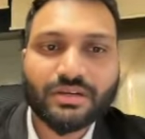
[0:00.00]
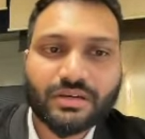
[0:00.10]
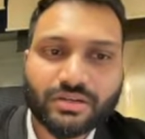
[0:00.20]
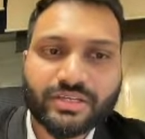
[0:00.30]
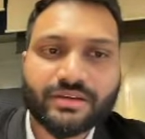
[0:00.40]

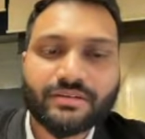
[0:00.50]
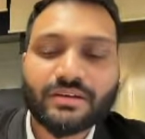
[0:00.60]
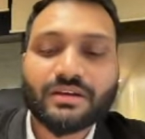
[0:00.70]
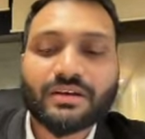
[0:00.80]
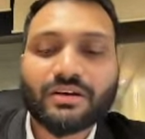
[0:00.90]
Okay,
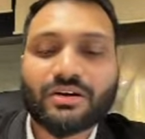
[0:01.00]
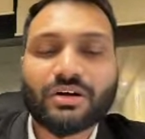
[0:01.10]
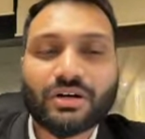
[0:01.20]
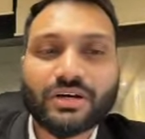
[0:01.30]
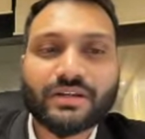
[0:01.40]

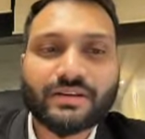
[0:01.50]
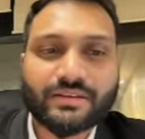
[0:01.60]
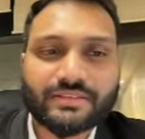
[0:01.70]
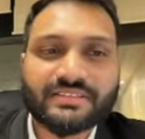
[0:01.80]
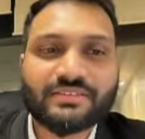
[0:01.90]
or
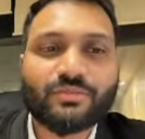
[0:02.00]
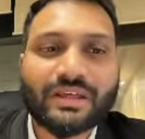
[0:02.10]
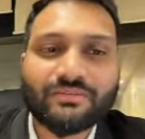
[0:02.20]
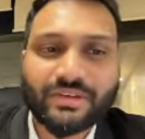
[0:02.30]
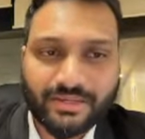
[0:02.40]
this is
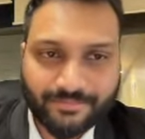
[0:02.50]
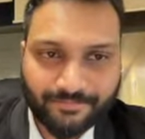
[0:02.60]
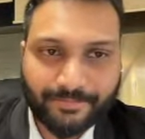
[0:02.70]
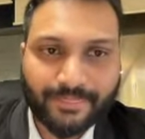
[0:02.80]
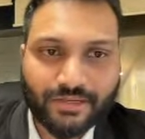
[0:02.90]
one way.
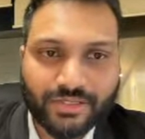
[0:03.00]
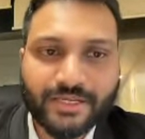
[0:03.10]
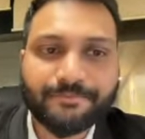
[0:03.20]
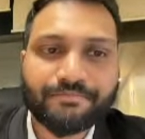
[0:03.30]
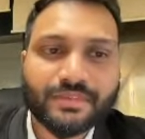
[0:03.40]

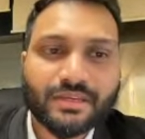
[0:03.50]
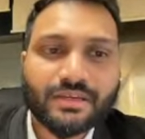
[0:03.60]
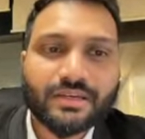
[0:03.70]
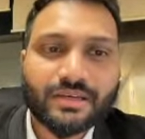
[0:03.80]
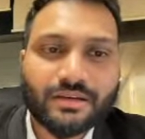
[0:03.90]
Okay,
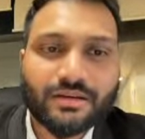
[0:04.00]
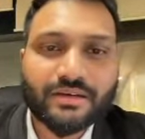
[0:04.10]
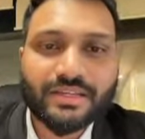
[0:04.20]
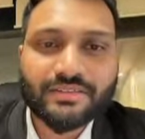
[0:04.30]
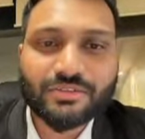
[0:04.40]

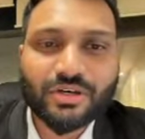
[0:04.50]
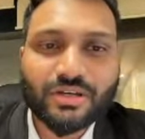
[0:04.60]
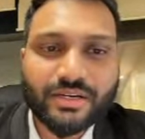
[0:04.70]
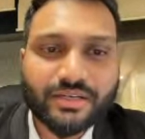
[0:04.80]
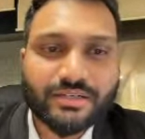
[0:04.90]
install
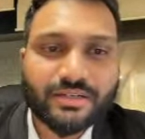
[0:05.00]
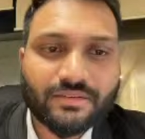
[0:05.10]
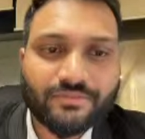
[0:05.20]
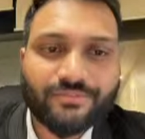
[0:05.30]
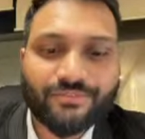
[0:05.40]
it
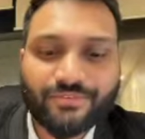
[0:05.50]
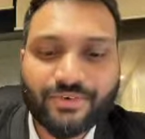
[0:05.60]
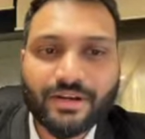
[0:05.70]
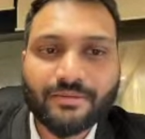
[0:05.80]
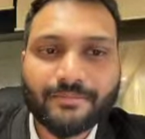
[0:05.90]

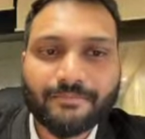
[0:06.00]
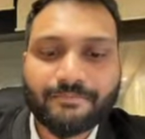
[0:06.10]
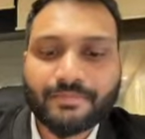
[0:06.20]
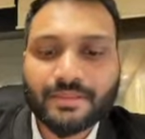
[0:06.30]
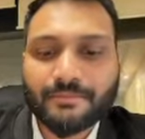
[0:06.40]
from
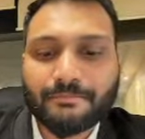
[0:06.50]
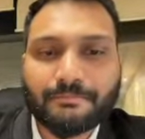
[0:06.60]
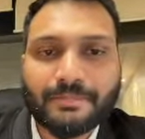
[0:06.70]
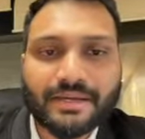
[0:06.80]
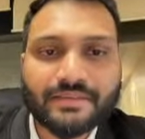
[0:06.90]

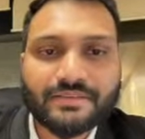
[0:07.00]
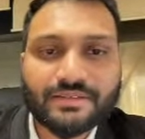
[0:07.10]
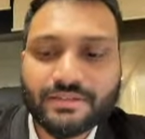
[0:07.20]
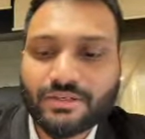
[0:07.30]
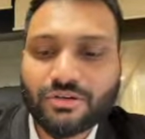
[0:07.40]

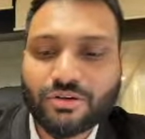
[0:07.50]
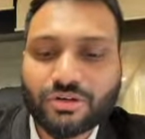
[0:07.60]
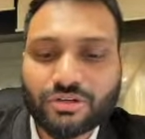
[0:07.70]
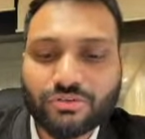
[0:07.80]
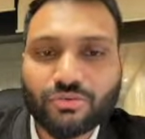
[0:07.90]

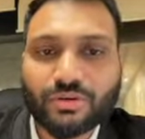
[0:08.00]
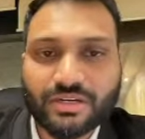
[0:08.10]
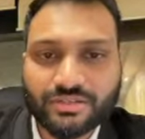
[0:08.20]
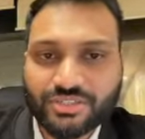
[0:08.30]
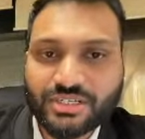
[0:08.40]

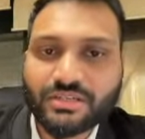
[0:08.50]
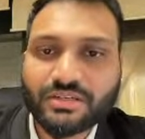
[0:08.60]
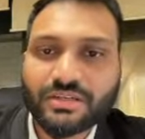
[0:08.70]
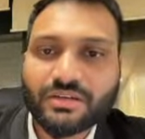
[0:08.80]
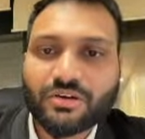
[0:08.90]
python.org
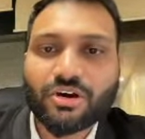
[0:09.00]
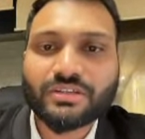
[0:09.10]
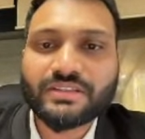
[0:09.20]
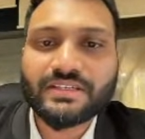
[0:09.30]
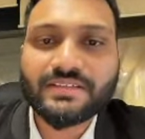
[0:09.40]

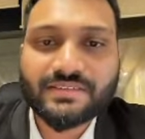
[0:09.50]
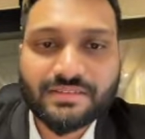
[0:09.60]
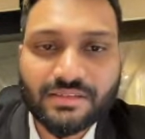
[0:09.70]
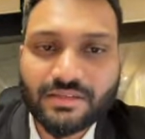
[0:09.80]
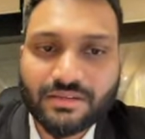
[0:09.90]
on
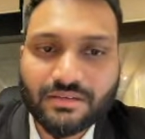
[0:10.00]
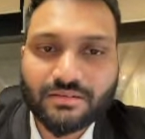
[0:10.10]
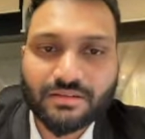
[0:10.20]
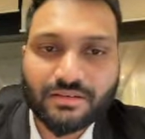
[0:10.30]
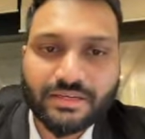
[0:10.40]
these
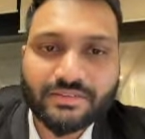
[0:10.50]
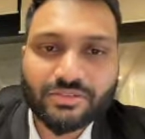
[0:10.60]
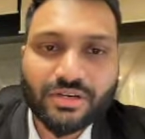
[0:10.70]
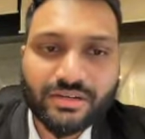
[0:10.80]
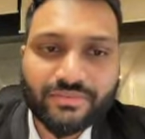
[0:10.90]

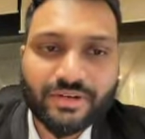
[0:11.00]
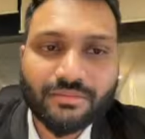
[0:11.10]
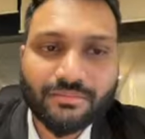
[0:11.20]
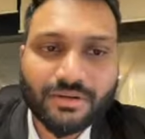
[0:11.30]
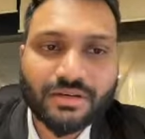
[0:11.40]
install it
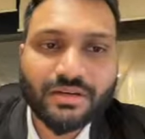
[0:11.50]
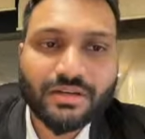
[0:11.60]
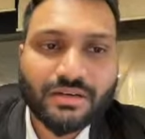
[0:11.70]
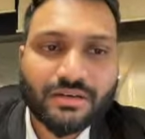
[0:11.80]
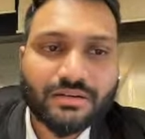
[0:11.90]
from
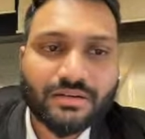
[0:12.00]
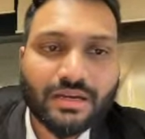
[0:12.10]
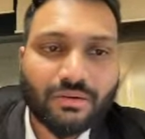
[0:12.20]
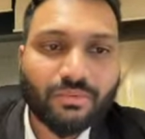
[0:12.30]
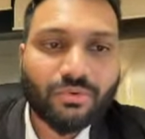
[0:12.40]

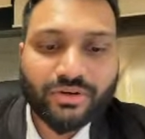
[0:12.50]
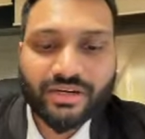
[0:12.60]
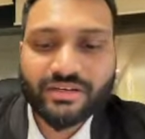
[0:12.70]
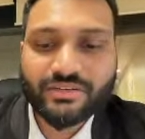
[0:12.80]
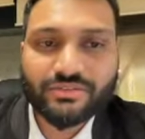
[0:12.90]
download
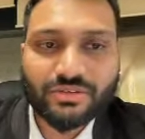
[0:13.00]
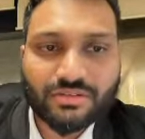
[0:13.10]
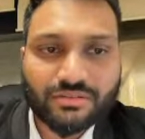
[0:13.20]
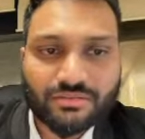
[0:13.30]
and install